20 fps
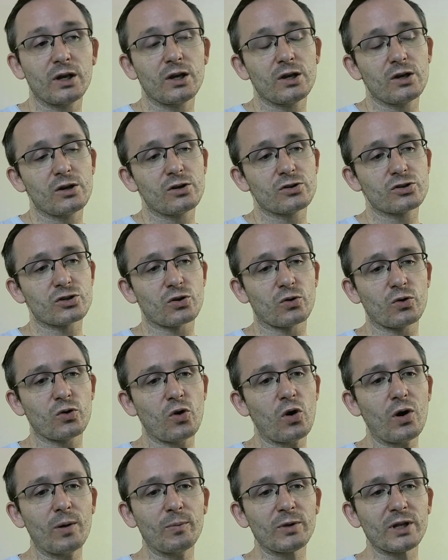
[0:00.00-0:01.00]
So
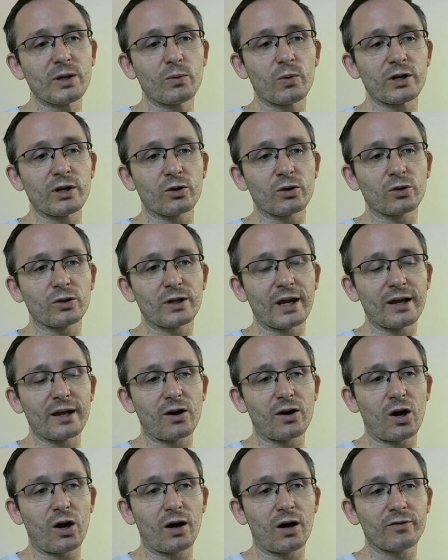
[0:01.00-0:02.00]
normally when you're laid
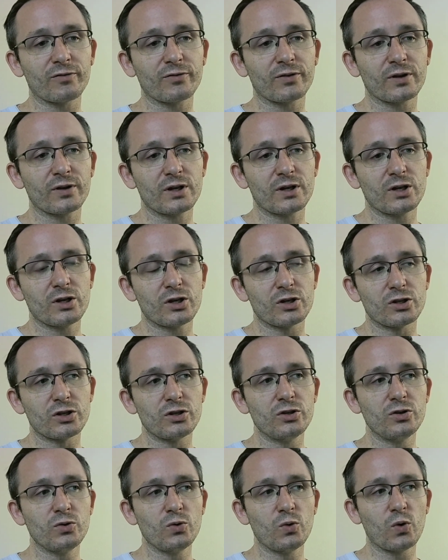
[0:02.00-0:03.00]
off,
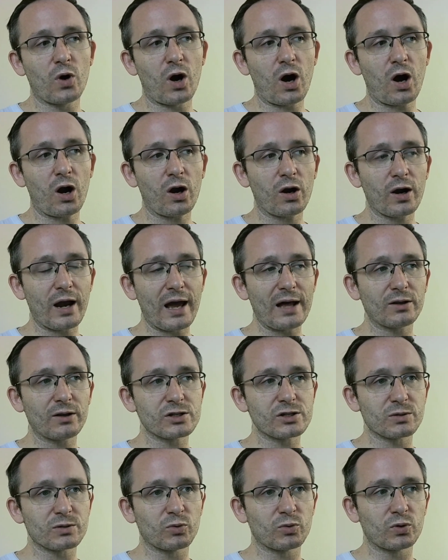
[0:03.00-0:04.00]
you are
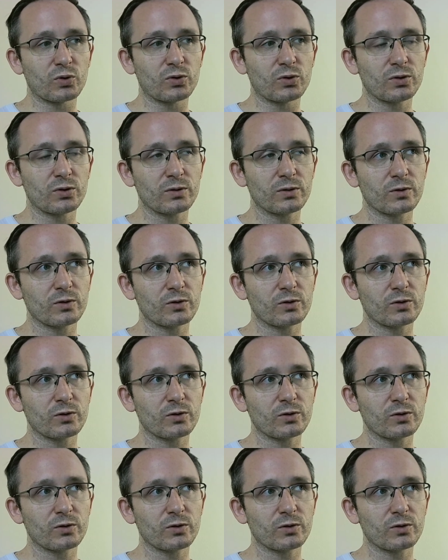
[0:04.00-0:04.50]
eligible,